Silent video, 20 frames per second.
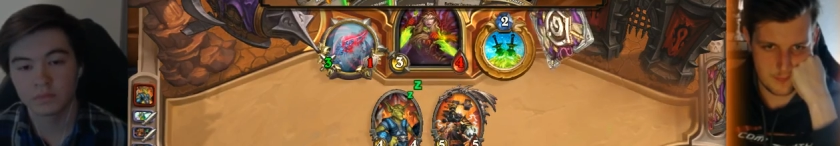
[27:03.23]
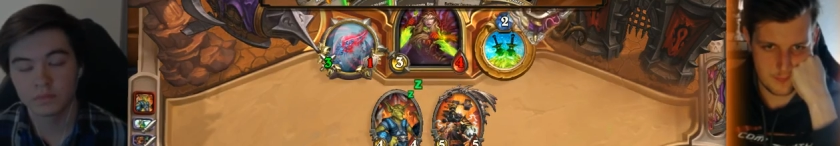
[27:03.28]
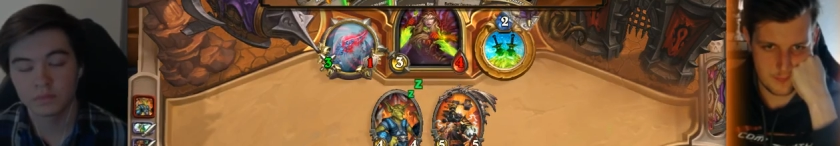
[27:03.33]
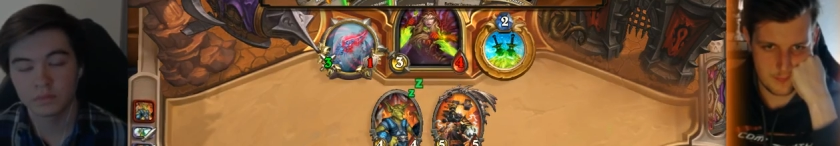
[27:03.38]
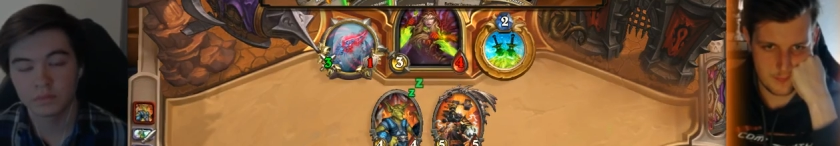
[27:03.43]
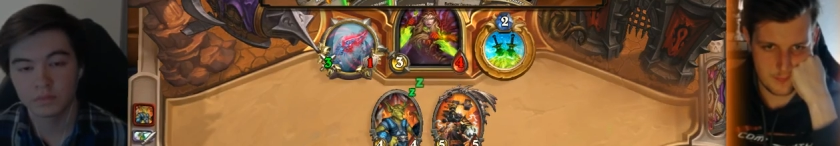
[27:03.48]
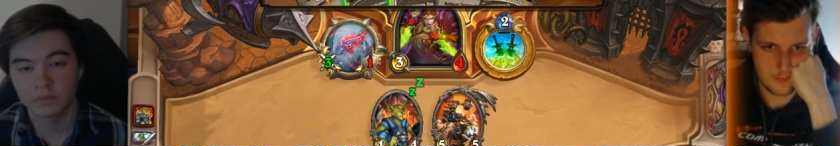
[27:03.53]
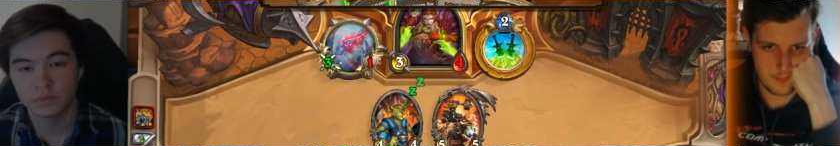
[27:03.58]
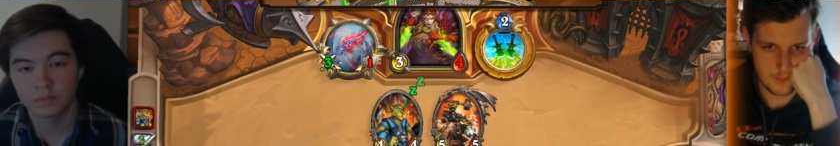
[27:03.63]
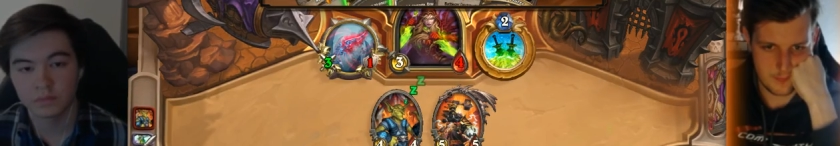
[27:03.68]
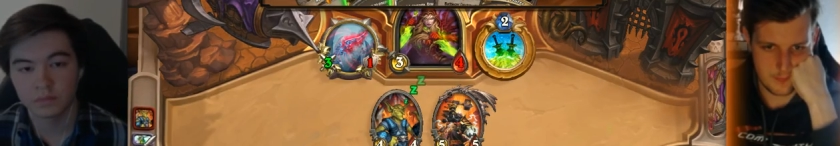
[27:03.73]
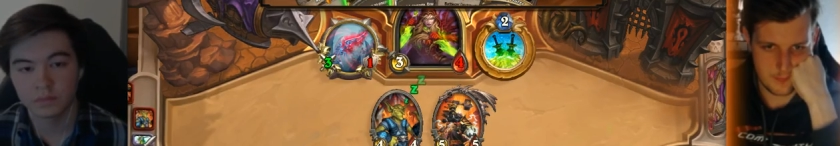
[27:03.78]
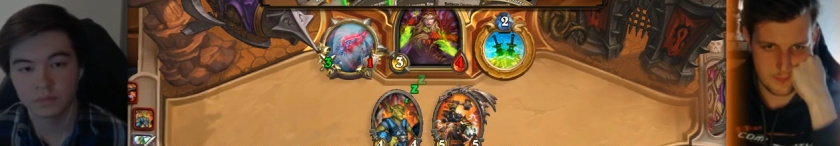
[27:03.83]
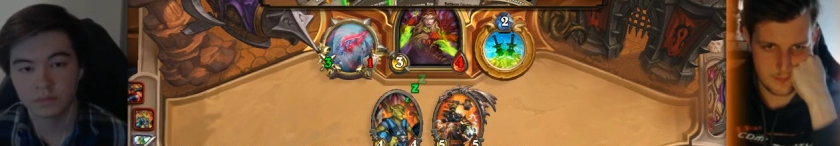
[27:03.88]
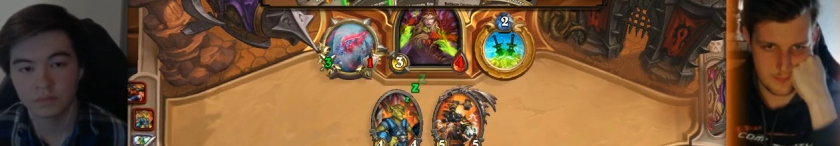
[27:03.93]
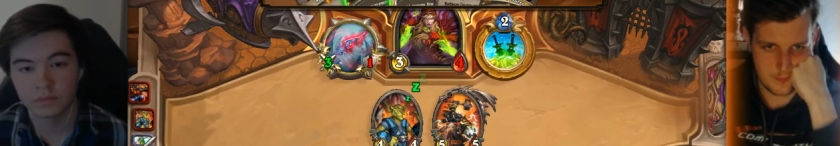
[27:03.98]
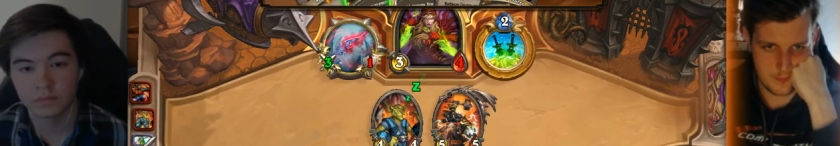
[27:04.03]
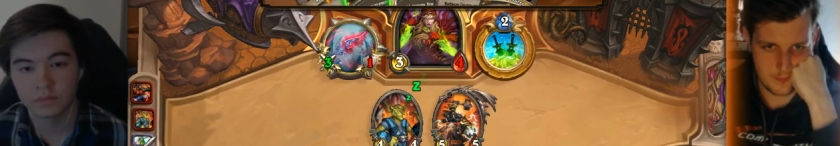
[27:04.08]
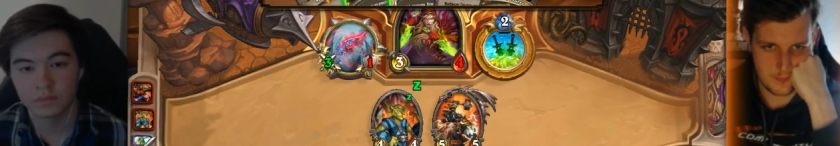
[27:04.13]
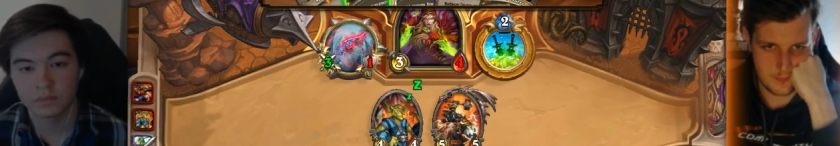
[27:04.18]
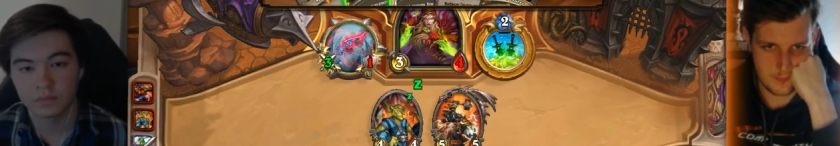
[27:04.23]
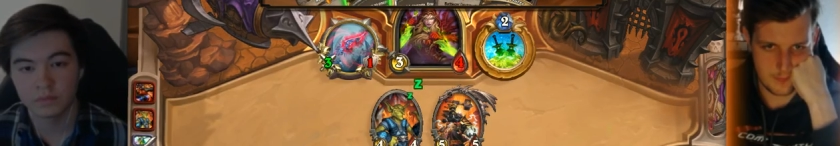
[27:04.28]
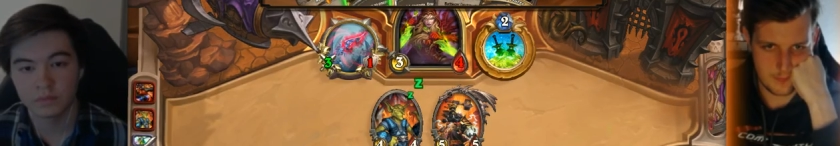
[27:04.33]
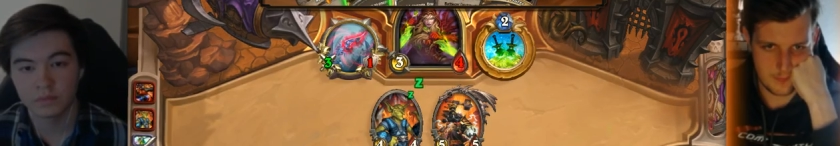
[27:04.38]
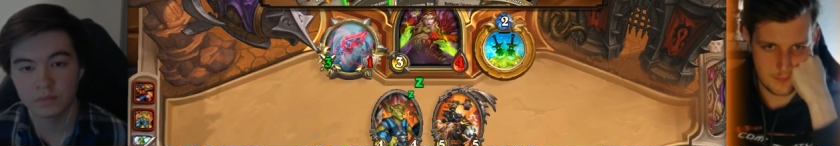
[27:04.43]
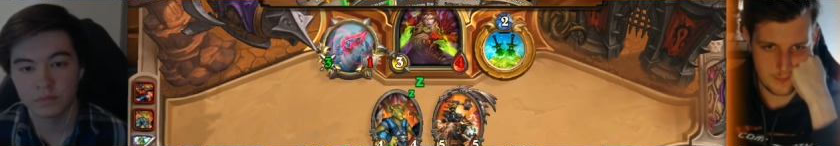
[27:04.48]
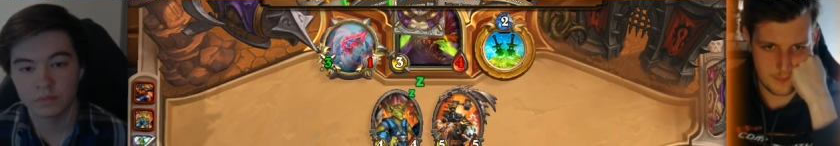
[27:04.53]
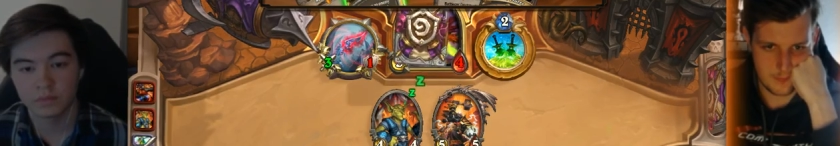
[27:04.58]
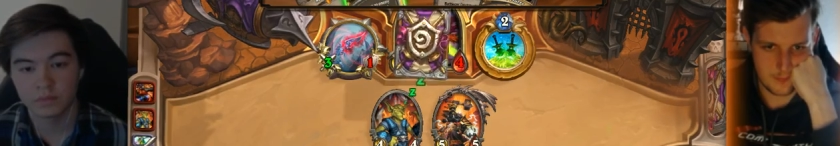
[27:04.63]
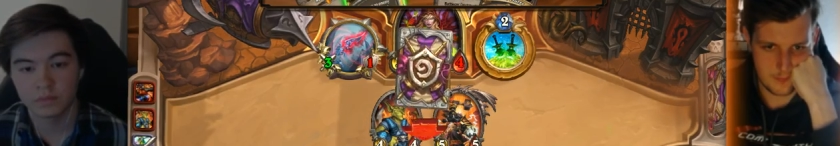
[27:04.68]

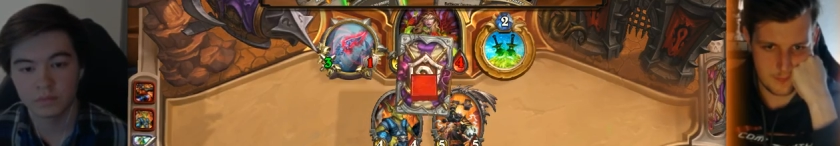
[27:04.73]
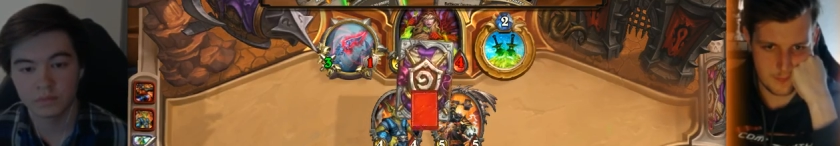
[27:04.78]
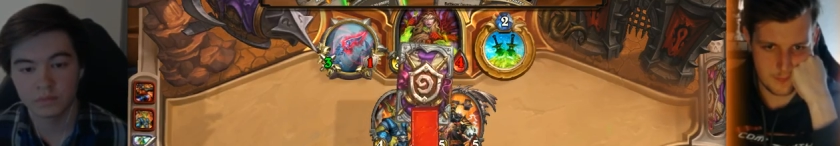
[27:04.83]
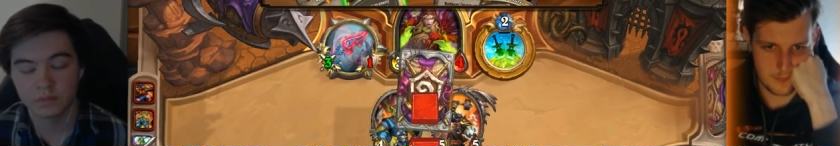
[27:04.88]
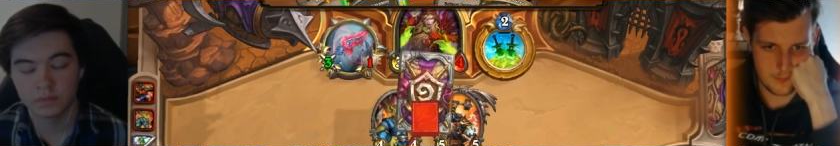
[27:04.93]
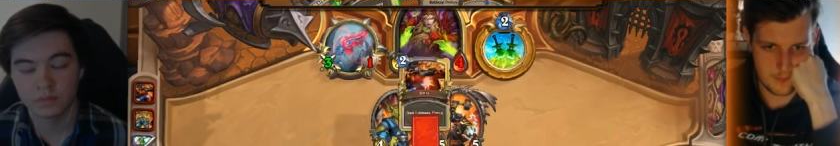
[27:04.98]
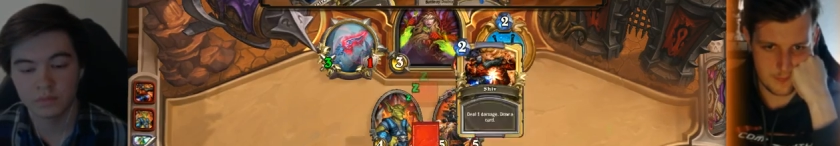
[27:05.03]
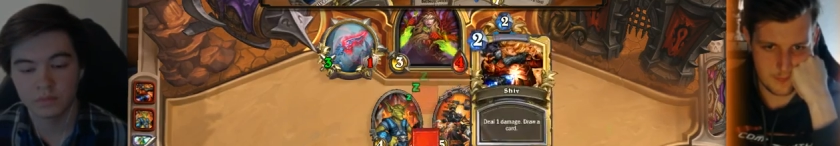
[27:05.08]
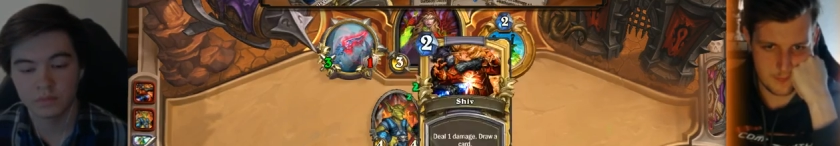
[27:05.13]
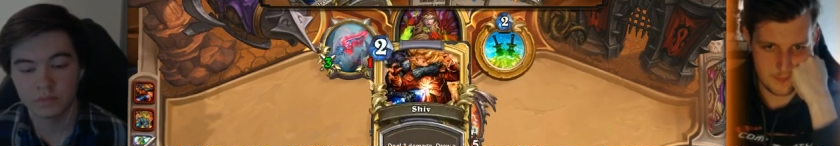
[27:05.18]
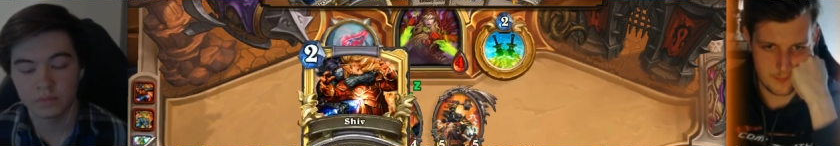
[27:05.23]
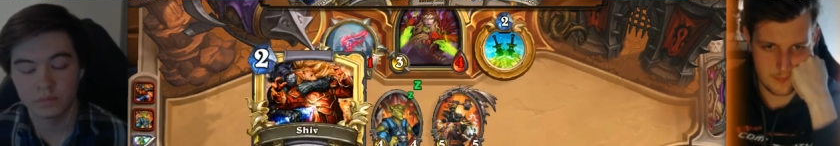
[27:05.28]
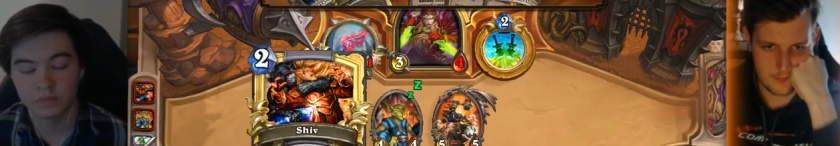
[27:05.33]
[no speech]